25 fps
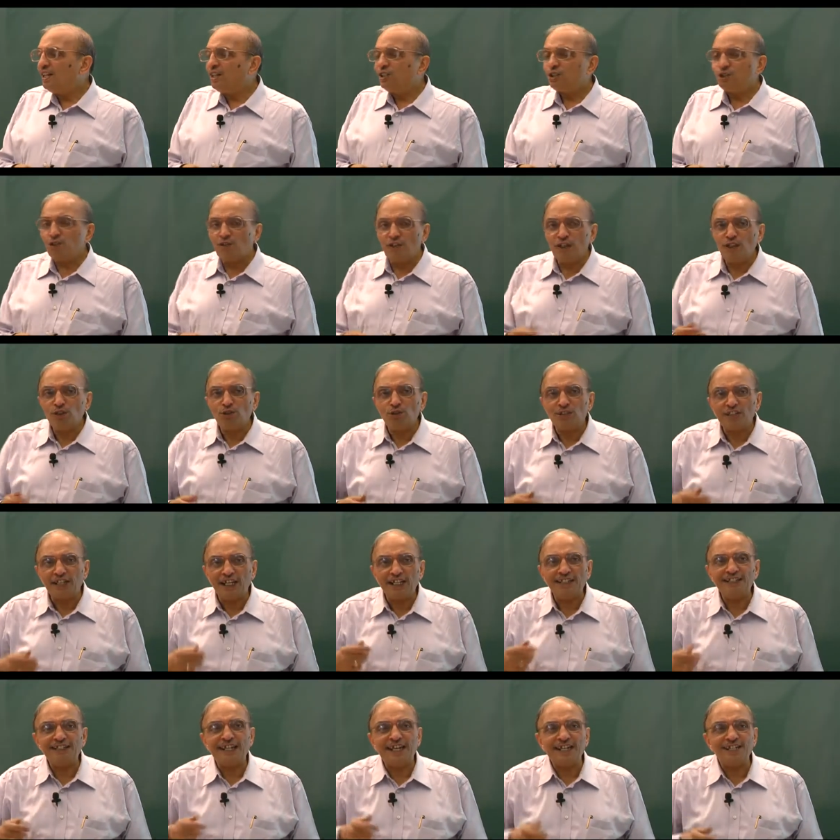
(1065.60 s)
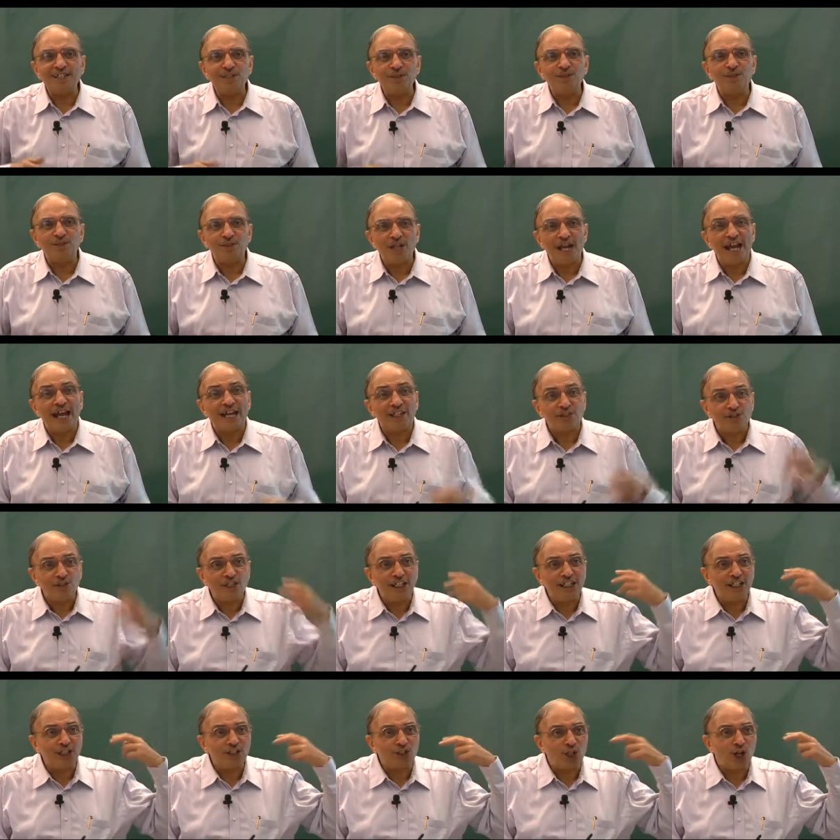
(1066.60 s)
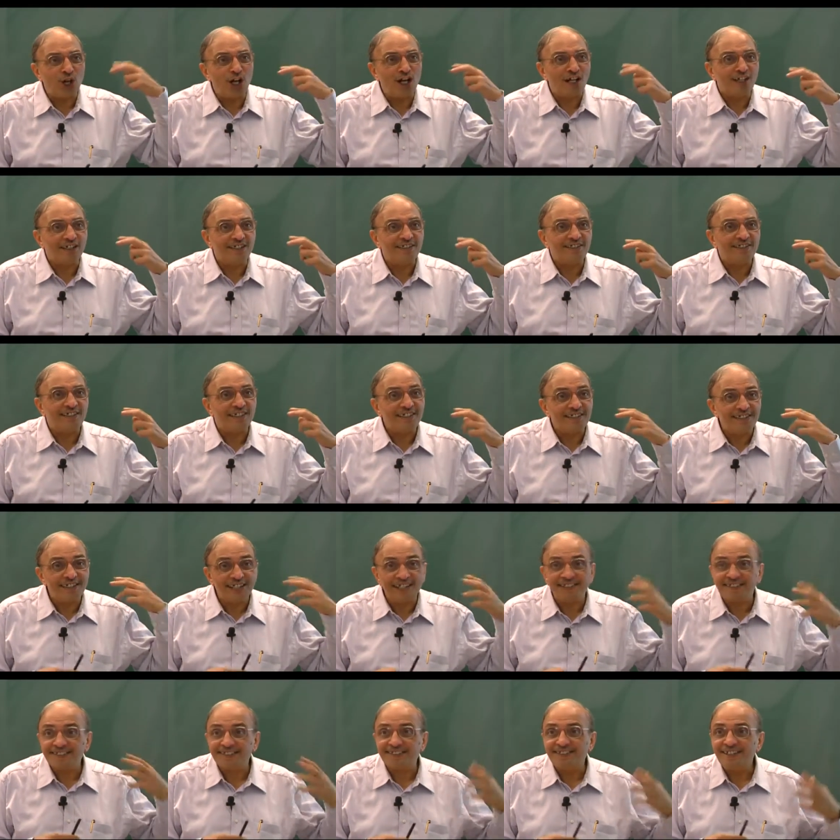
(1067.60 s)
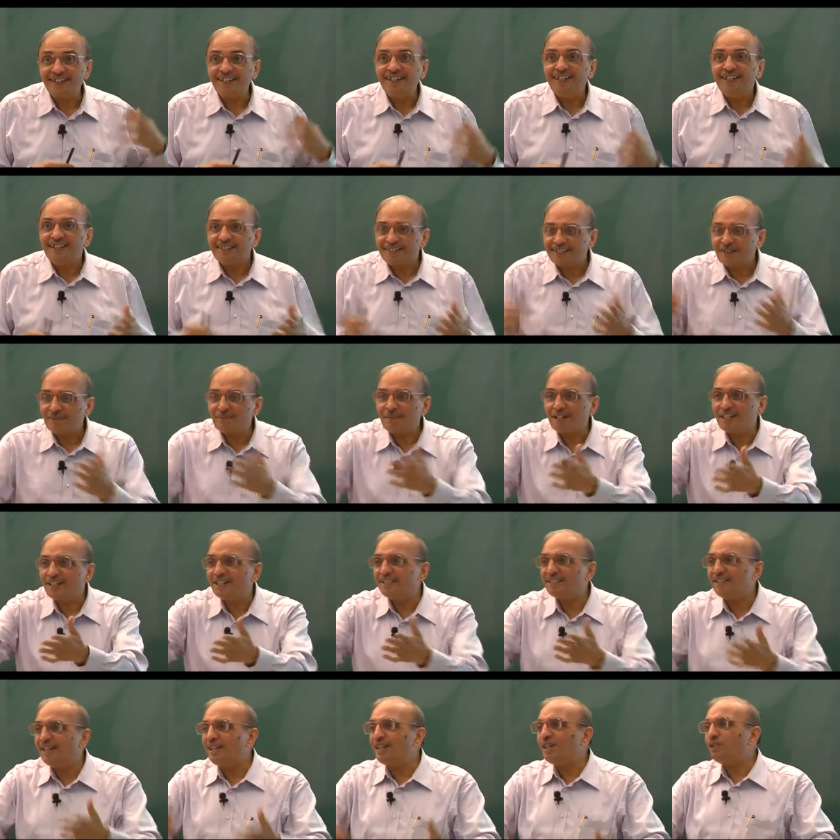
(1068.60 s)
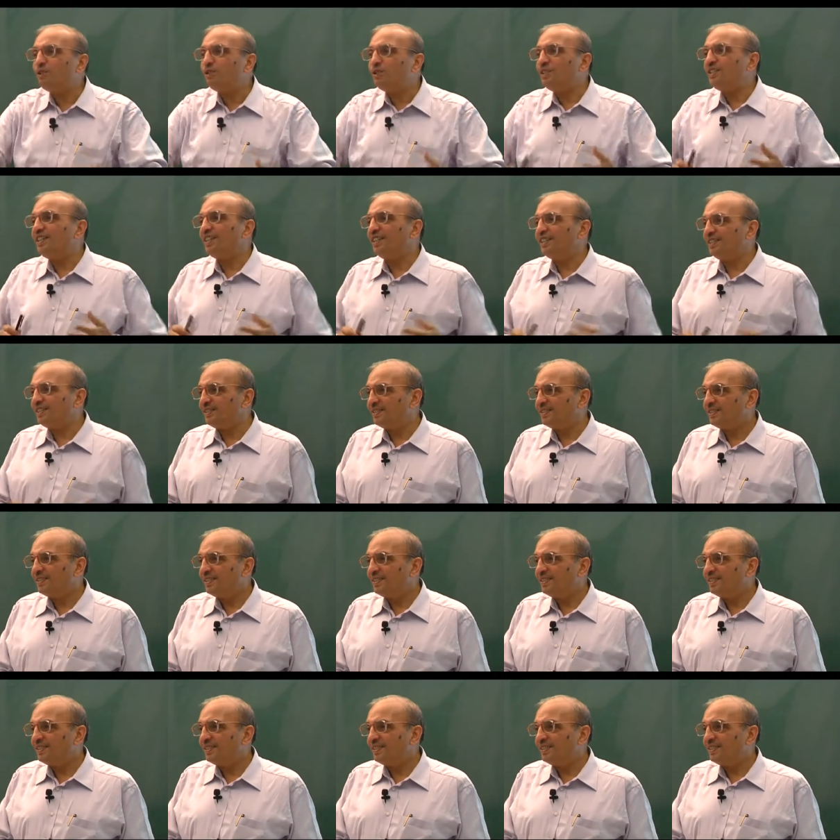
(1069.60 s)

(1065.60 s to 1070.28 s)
So, when you say thank you, you actually thought that yes, somebody has done a good turn.